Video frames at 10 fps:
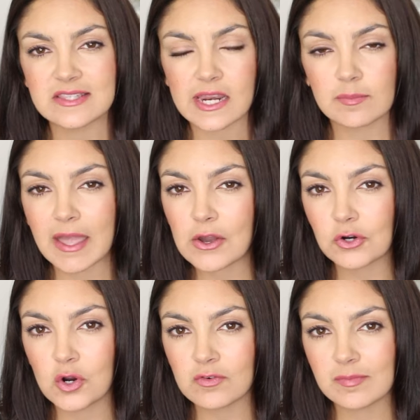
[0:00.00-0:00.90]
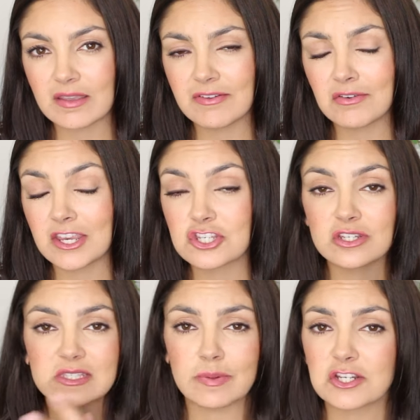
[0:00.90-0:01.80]
setting powder over my
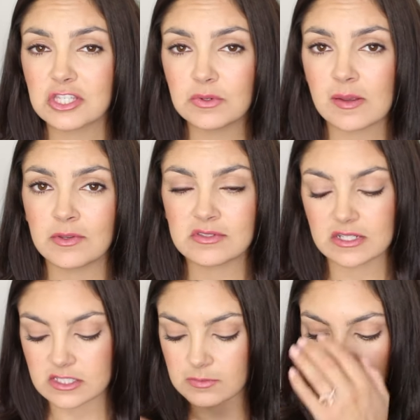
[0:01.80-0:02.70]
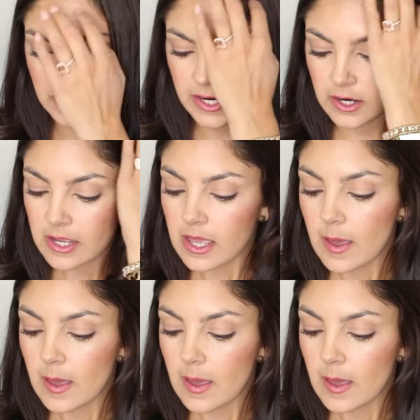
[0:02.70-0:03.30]
foundation, especially when I'm using double wear.